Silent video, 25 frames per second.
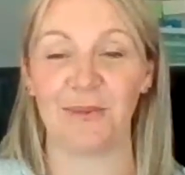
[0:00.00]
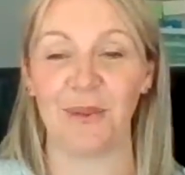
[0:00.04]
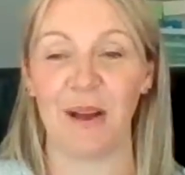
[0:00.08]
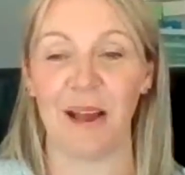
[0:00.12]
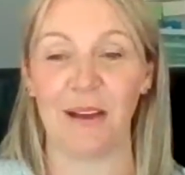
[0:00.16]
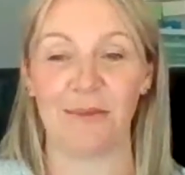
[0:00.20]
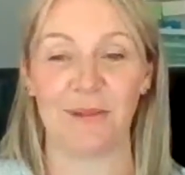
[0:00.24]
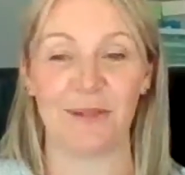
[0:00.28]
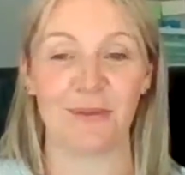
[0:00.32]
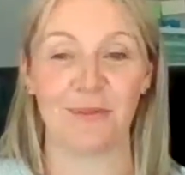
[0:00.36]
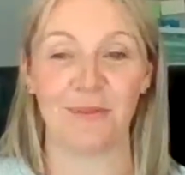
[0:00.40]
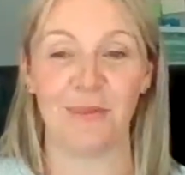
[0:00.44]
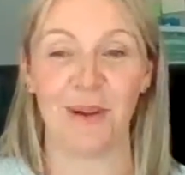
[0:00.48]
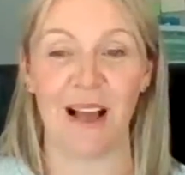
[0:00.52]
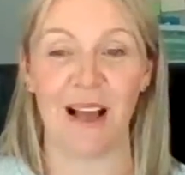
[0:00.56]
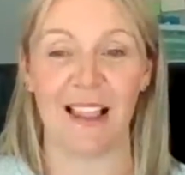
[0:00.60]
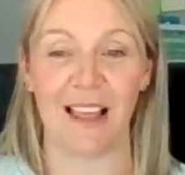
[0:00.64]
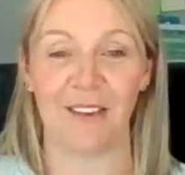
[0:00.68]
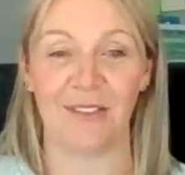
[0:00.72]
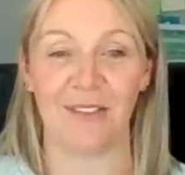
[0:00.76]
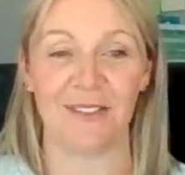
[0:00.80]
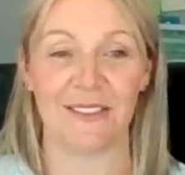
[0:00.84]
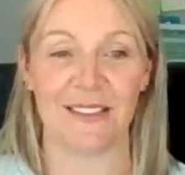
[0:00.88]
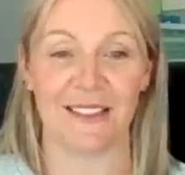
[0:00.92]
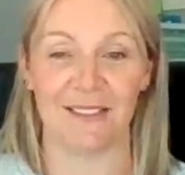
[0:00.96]
It was well
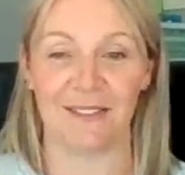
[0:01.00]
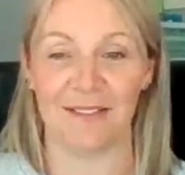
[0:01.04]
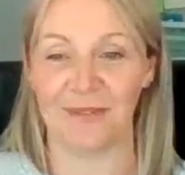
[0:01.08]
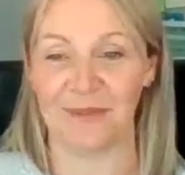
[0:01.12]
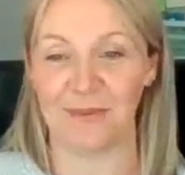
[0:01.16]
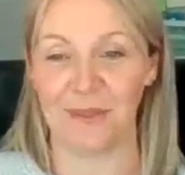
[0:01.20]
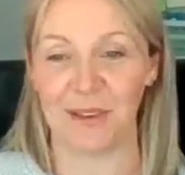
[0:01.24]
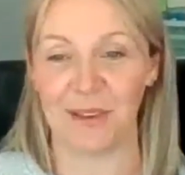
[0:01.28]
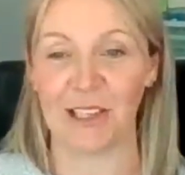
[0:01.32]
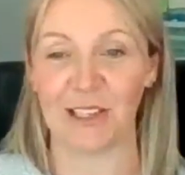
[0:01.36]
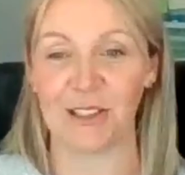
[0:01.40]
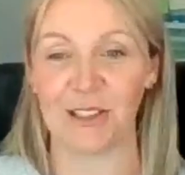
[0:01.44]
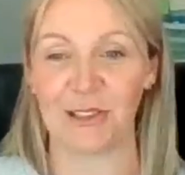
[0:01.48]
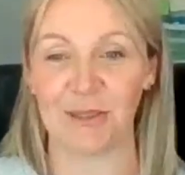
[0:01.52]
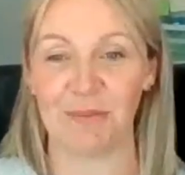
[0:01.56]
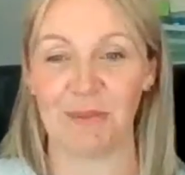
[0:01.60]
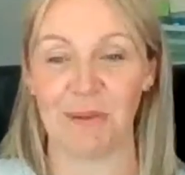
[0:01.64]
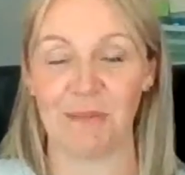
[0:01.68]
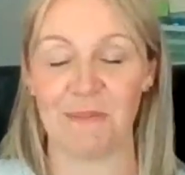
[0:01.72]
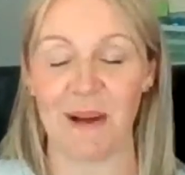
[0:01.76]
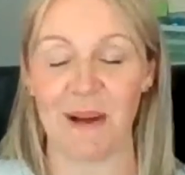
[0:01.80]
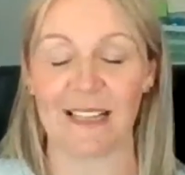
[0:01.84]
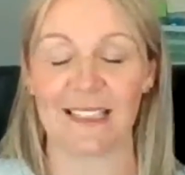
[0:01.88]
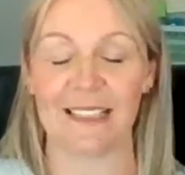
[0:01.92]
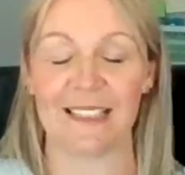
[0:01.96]
after when I should have
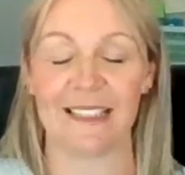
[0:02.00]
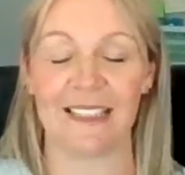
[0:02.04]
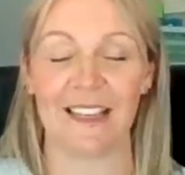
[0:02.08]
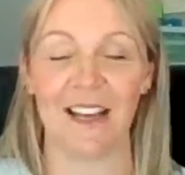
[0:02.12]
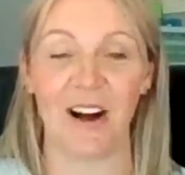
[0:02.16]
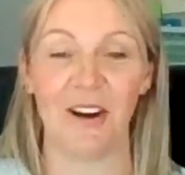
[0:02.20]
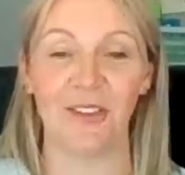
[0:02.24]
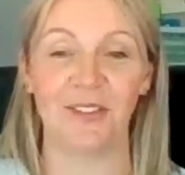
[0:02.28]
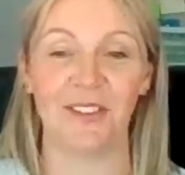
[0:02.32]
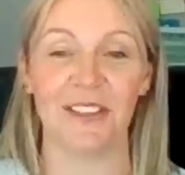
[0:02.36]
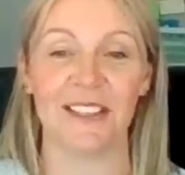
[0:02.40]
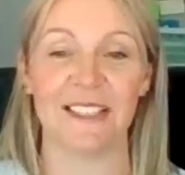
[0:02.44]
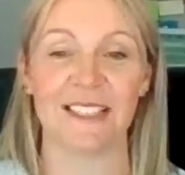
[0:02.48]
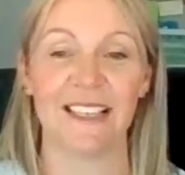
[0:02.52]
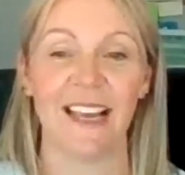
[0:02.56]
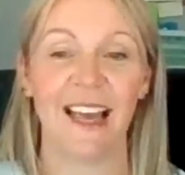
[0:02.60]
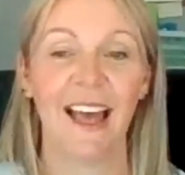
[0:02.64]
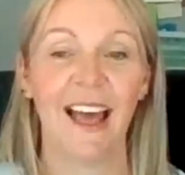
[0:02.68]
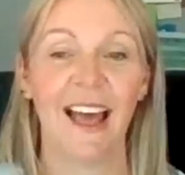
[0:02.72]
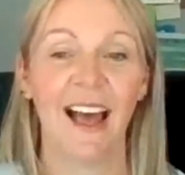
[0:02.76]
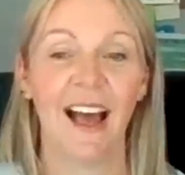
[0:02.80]
been back to the office.